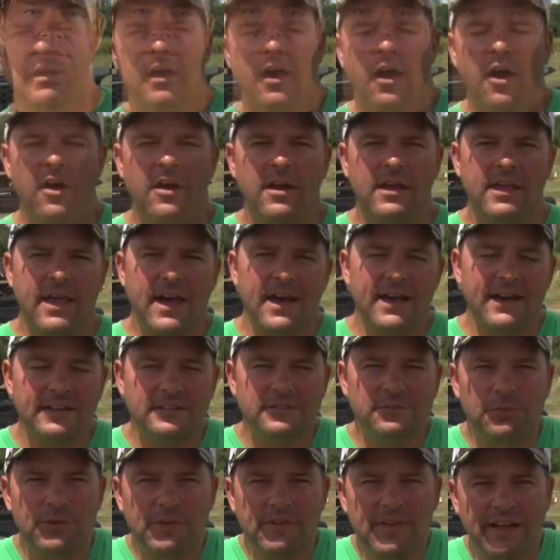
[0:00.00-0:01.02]
Alright
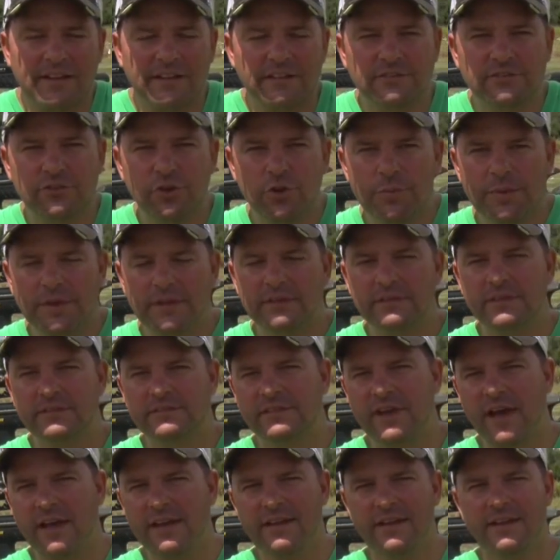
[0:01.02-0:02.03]
guys, we got the Zubin
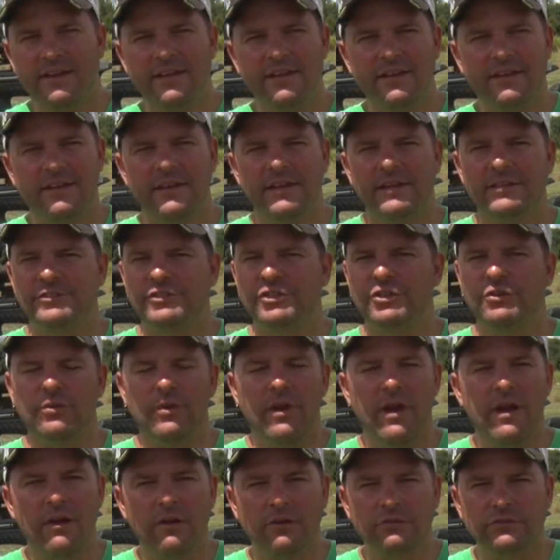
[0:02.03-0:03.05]
sighted in and shooting
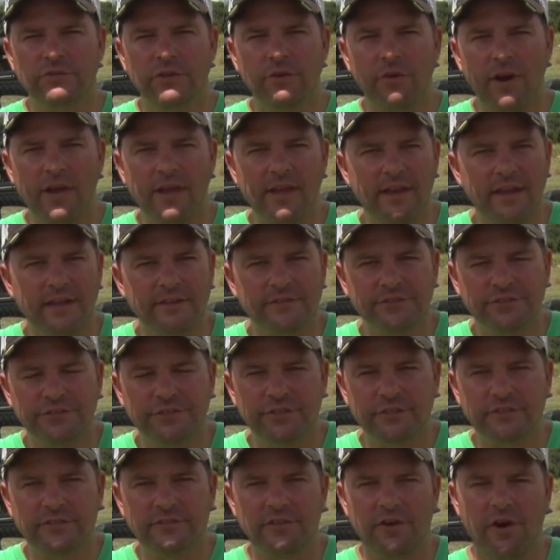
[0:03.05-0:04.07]
arrows great, as you
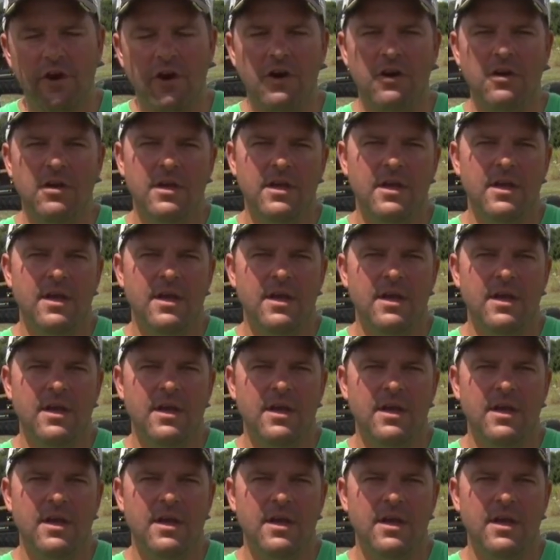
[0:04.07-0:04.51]
just saw.